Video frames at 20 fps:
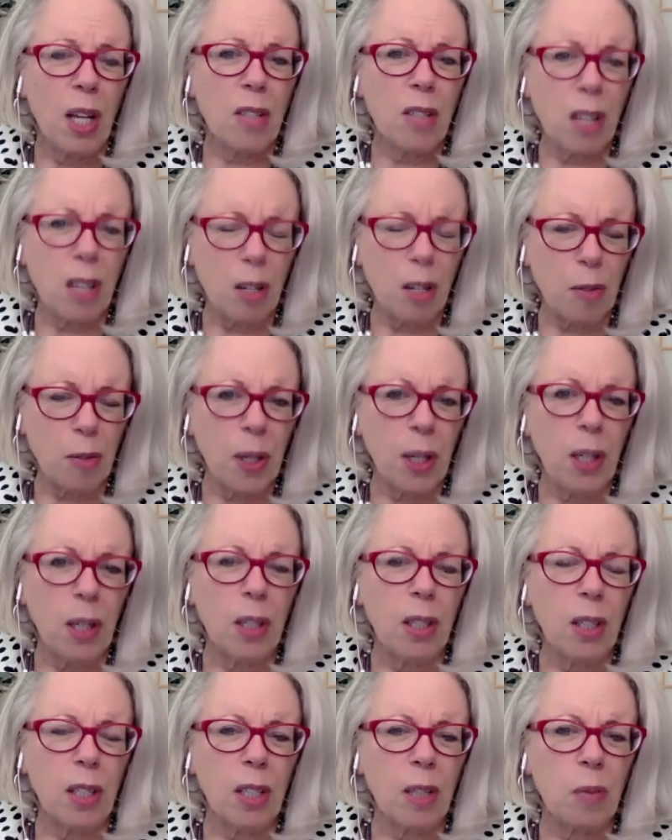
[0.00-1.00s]

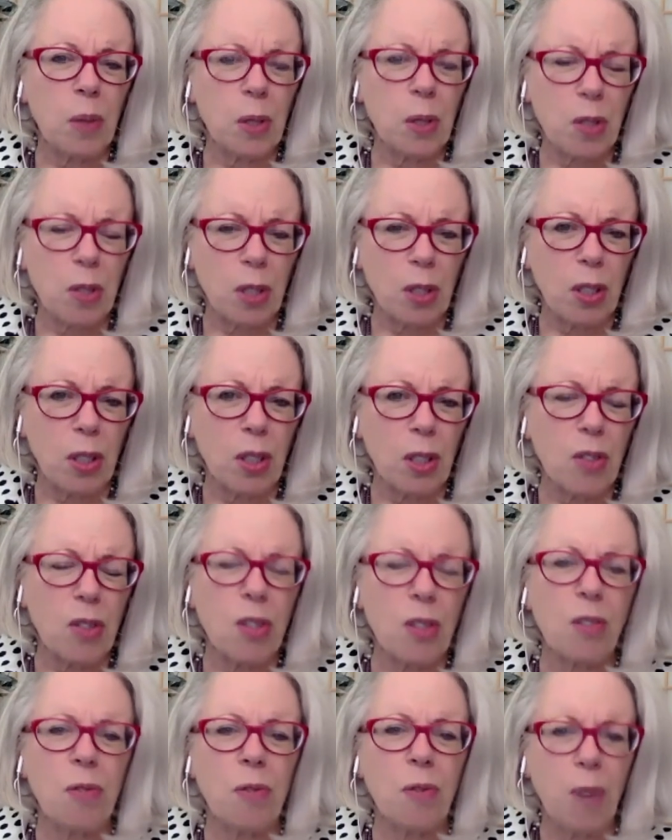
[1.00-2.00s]
Self-care and resilience
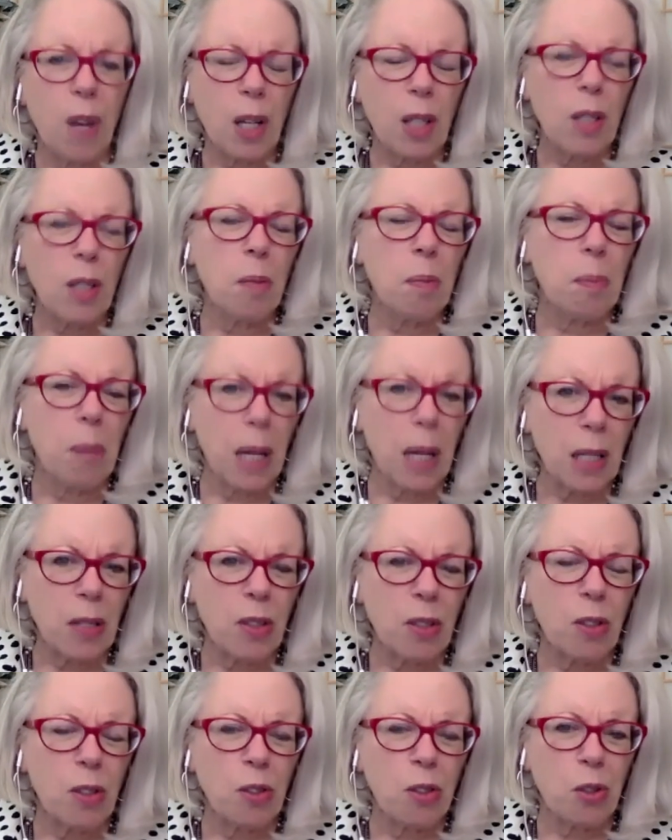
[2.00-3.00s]
is
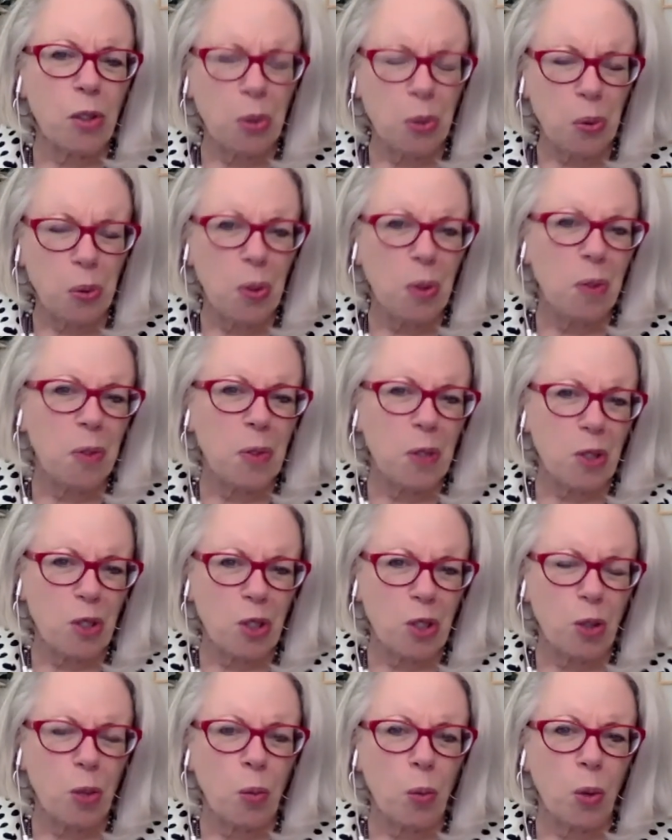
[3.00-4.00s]
fundamental to the
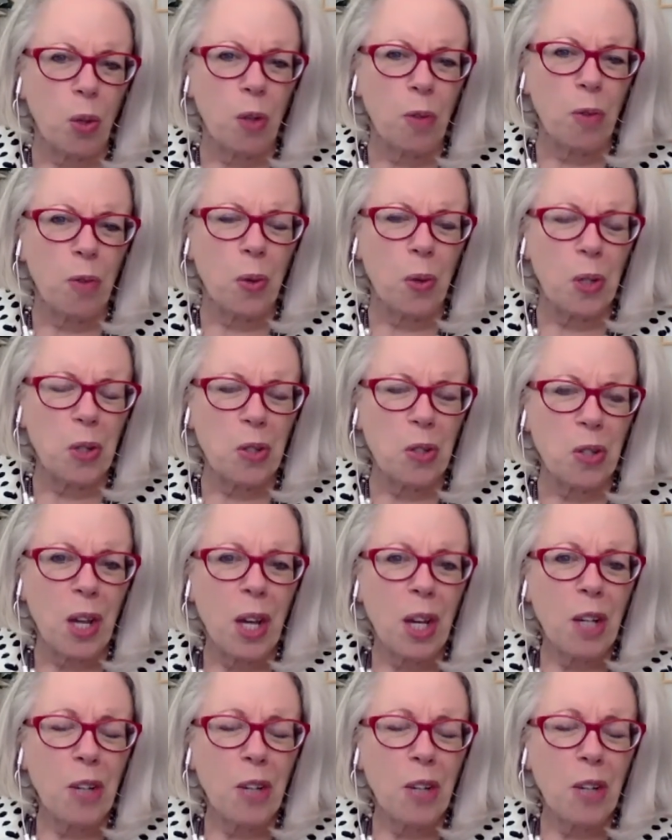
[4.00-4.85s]
physician workforce,